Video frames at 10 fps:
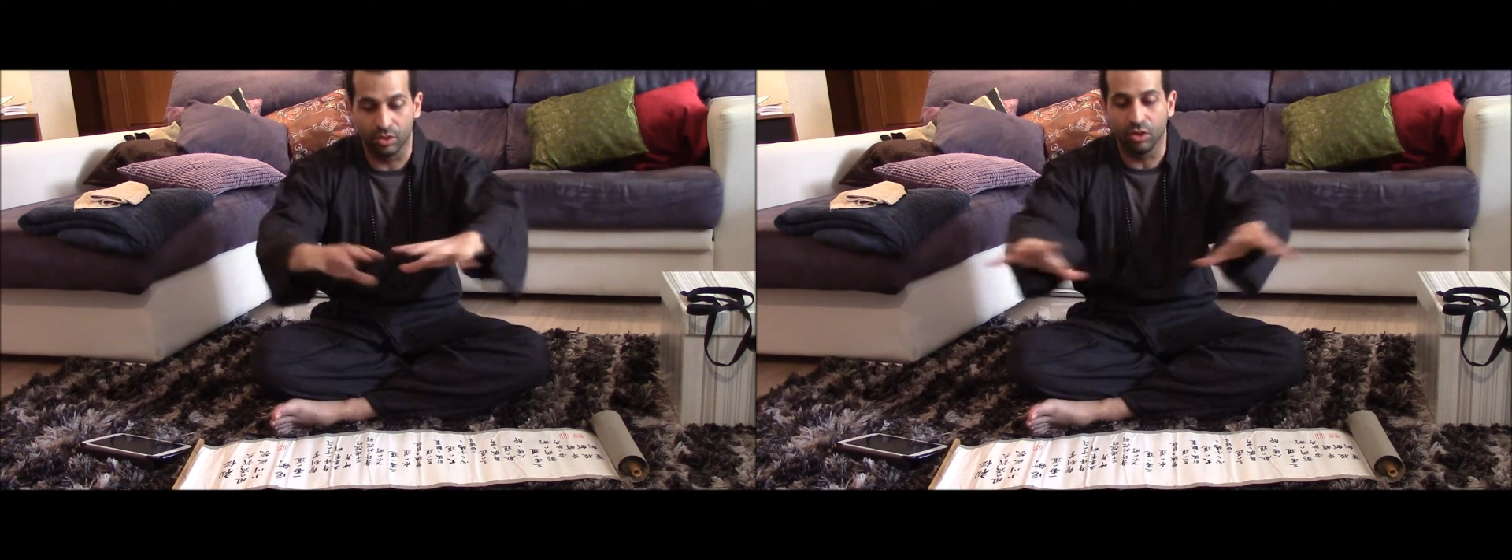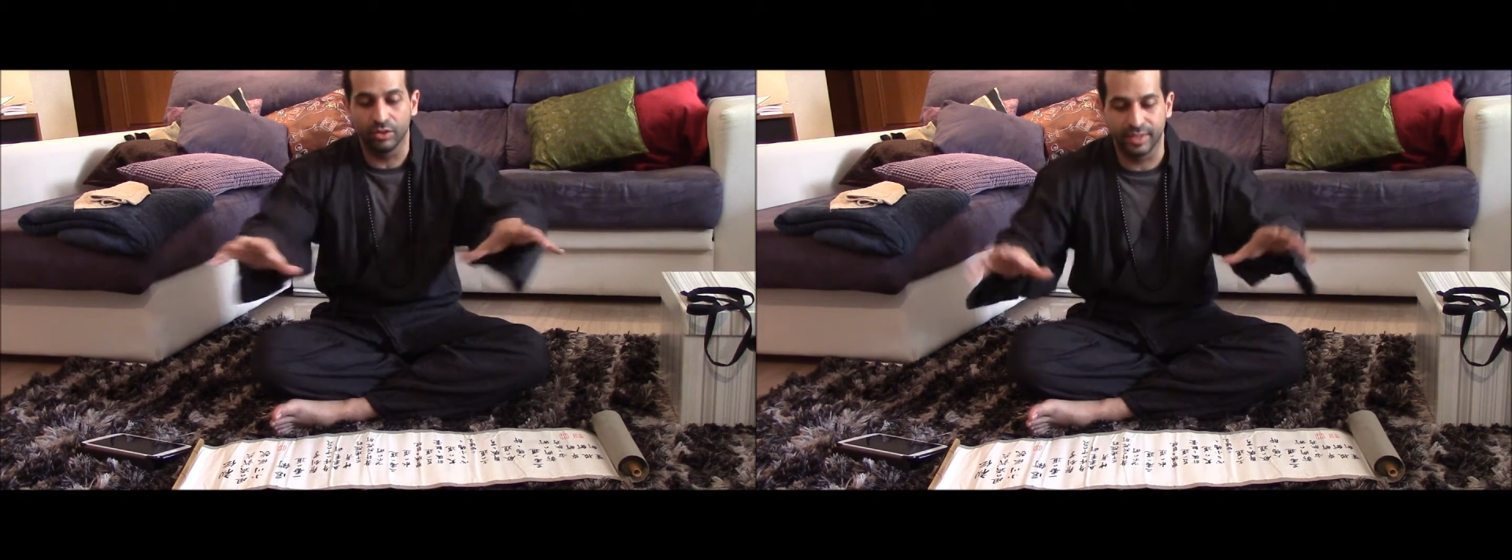
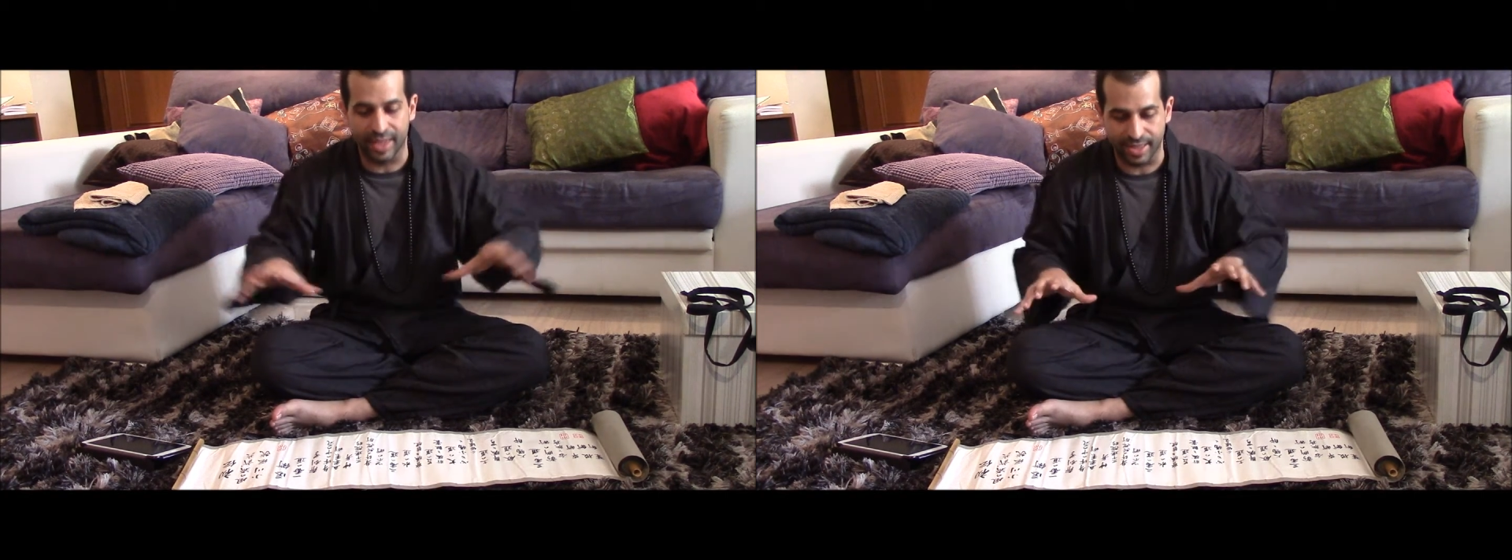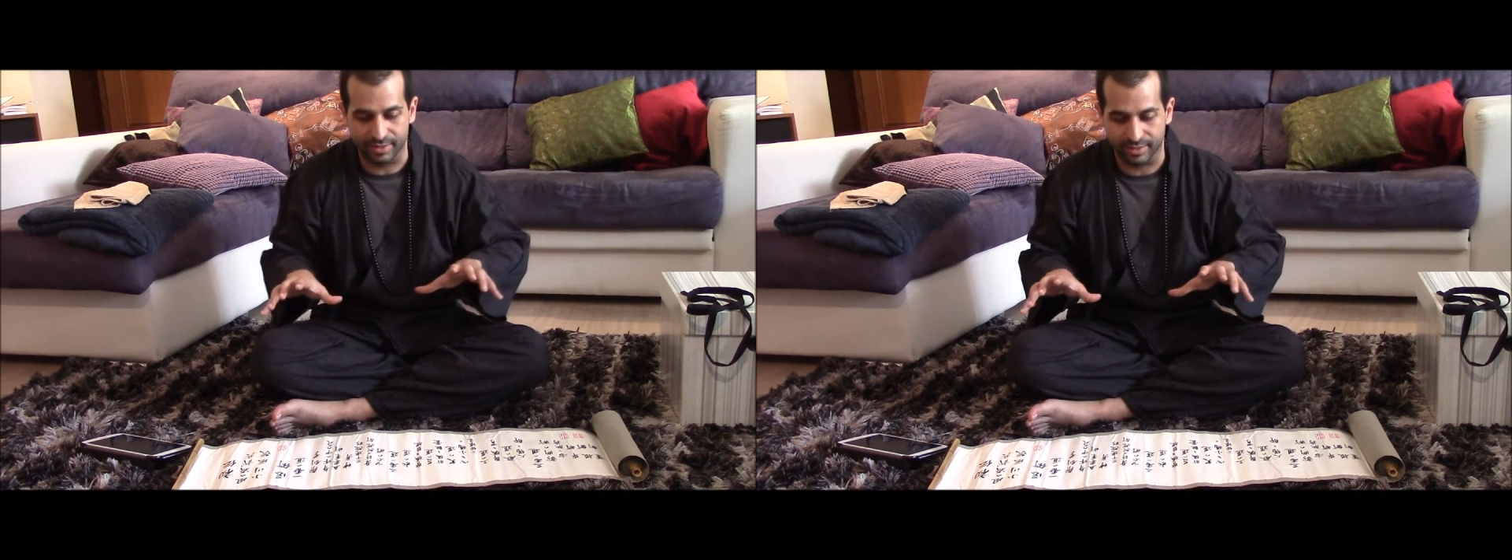all
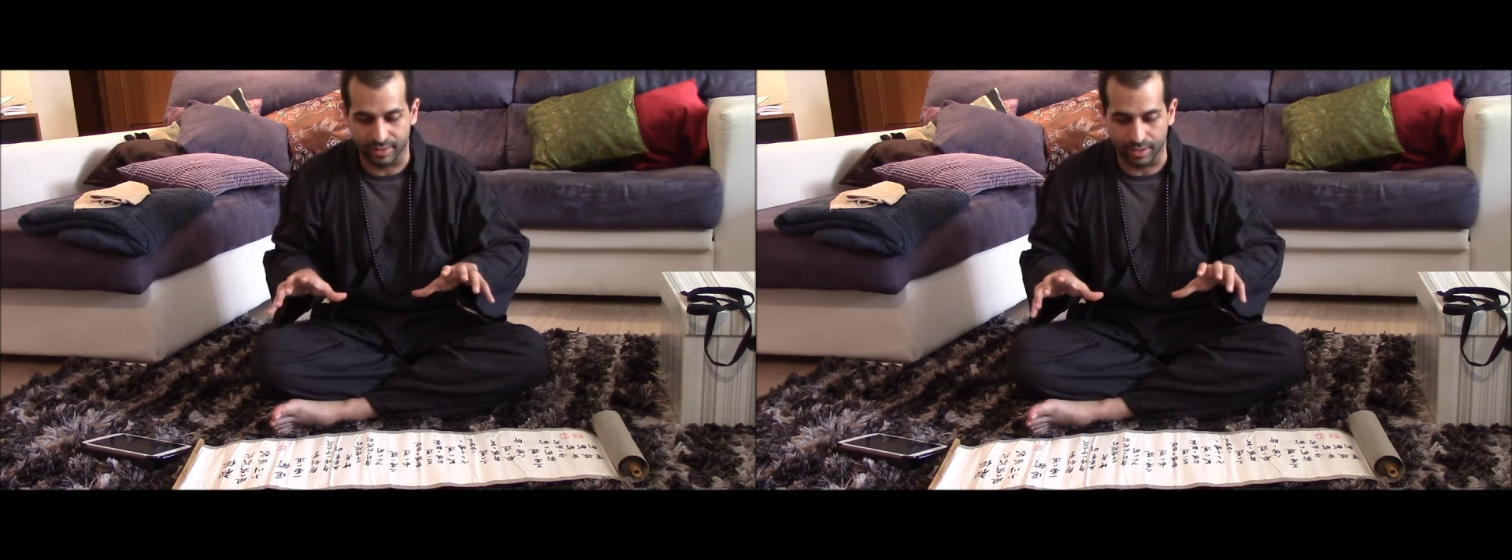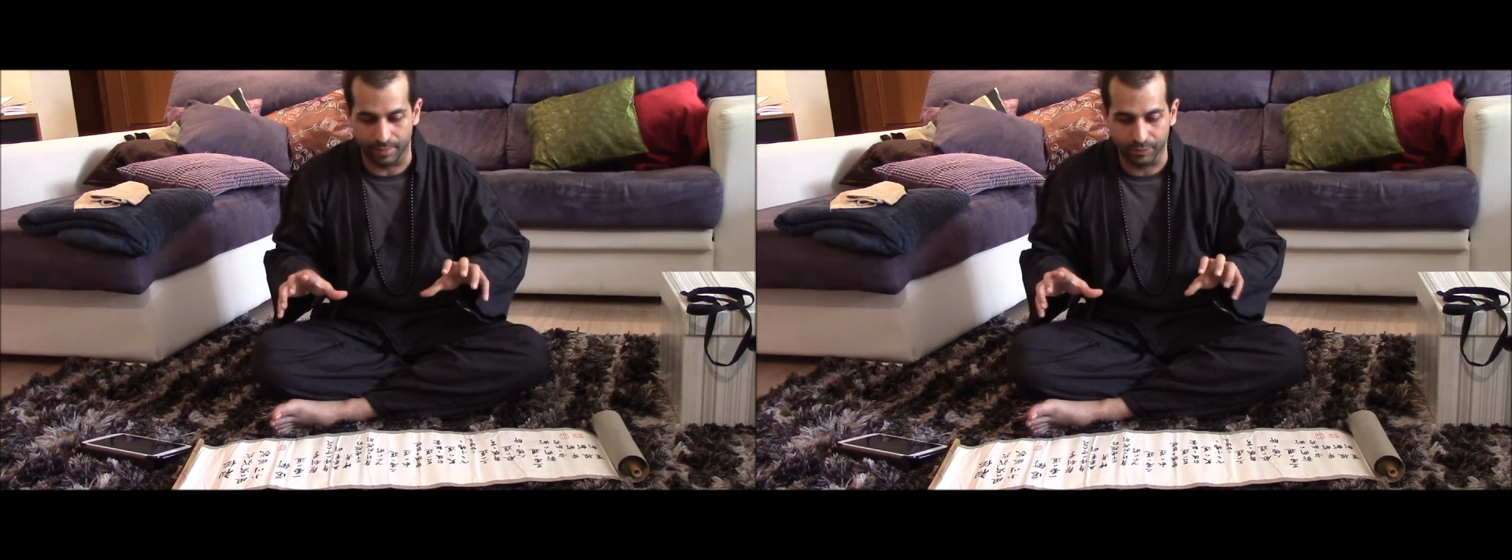that
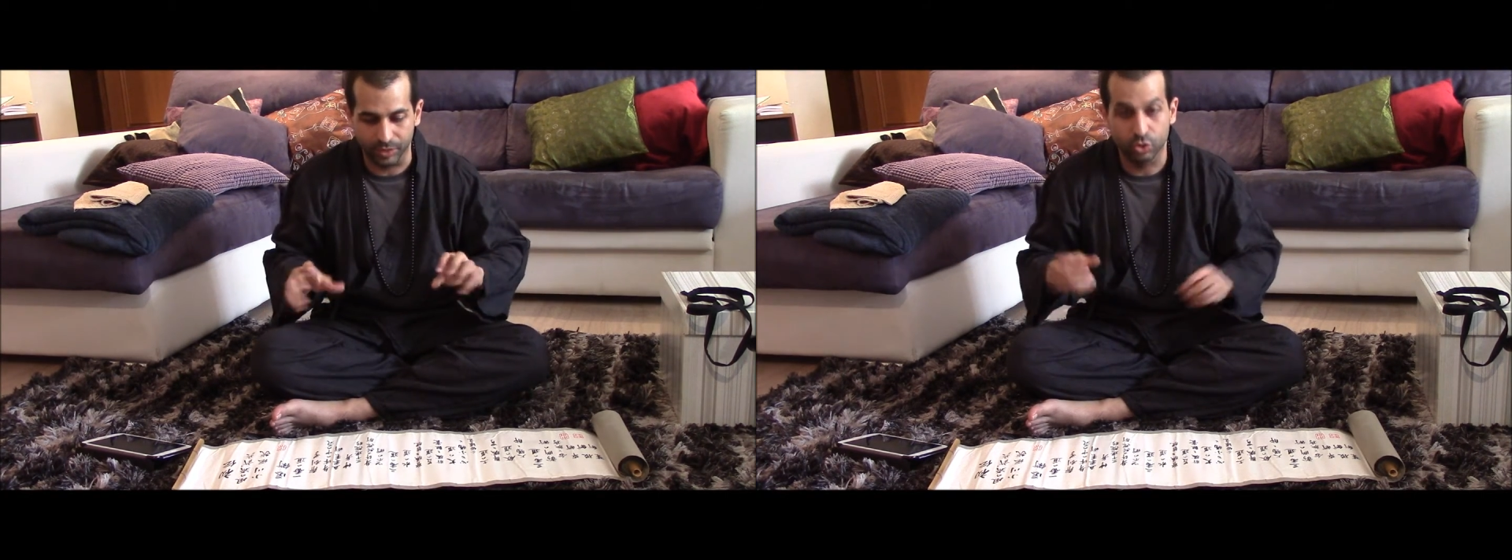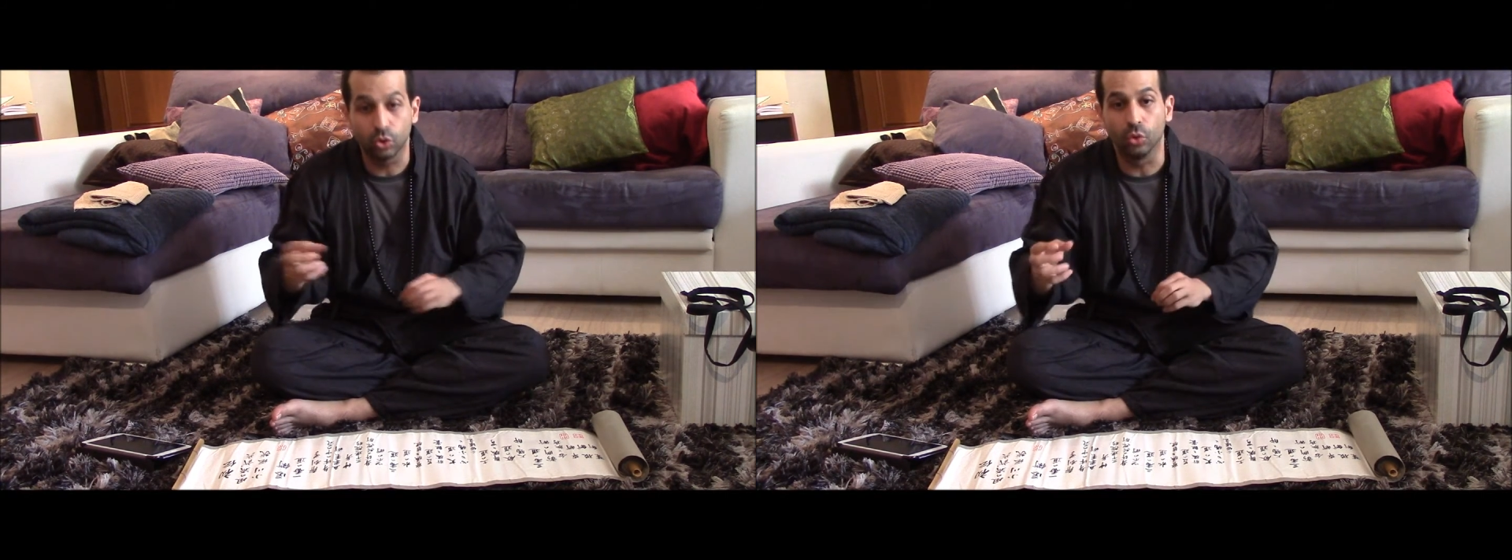
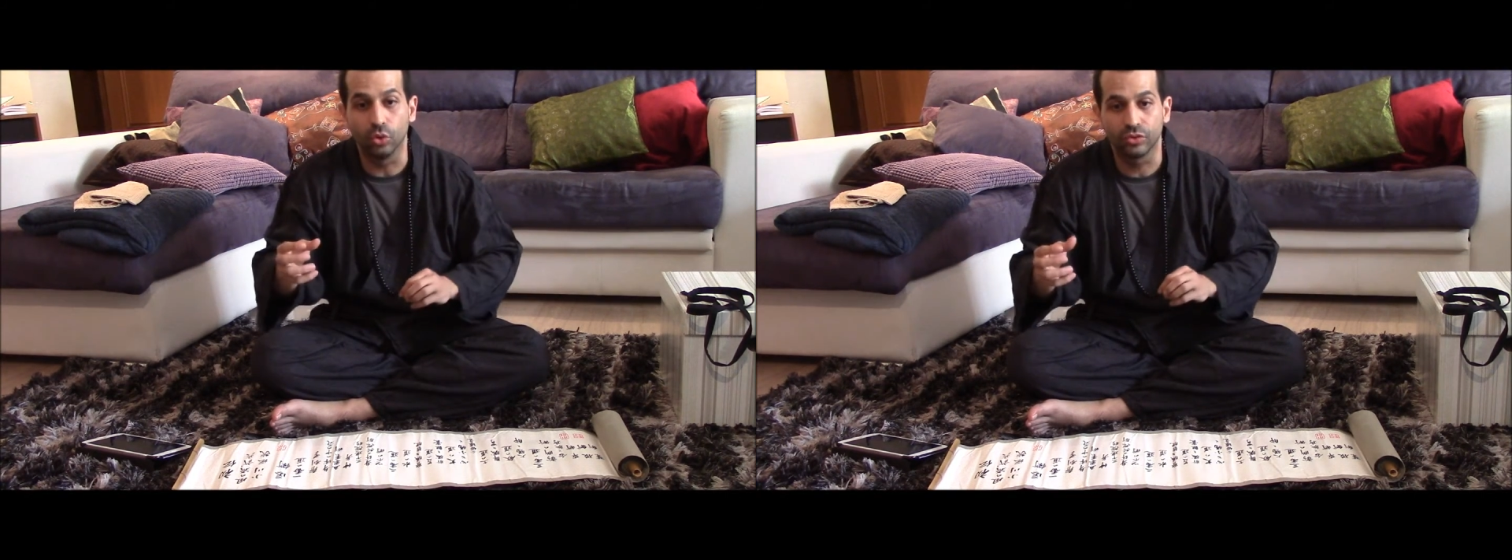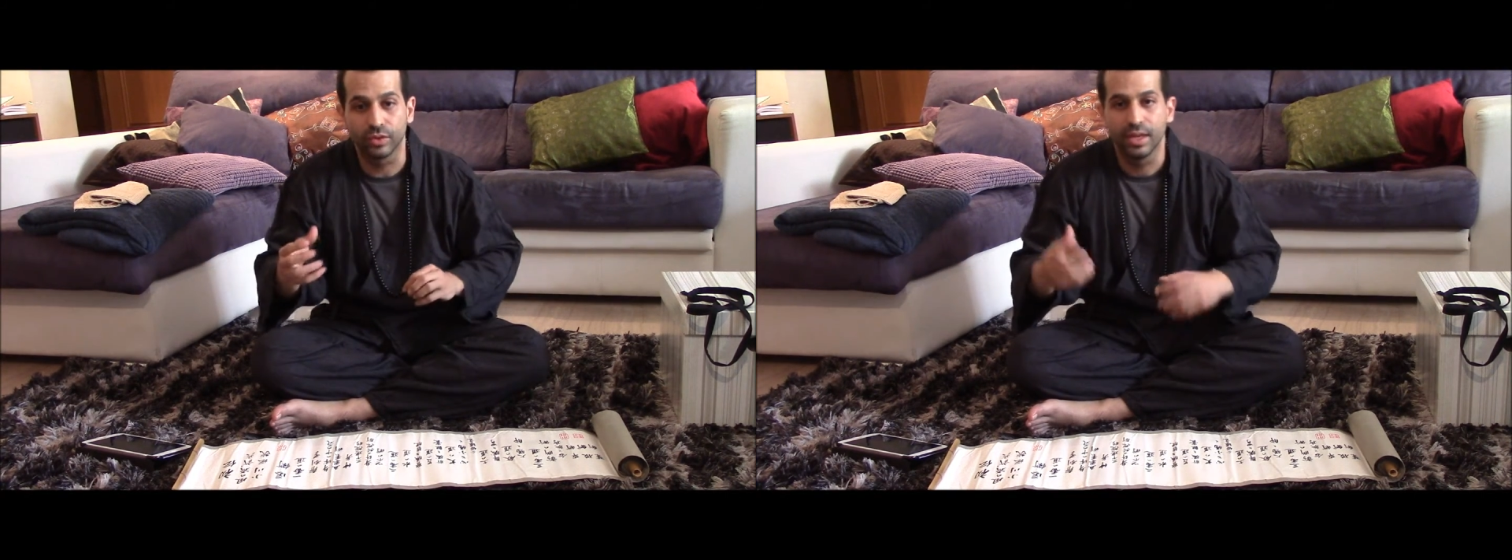tools,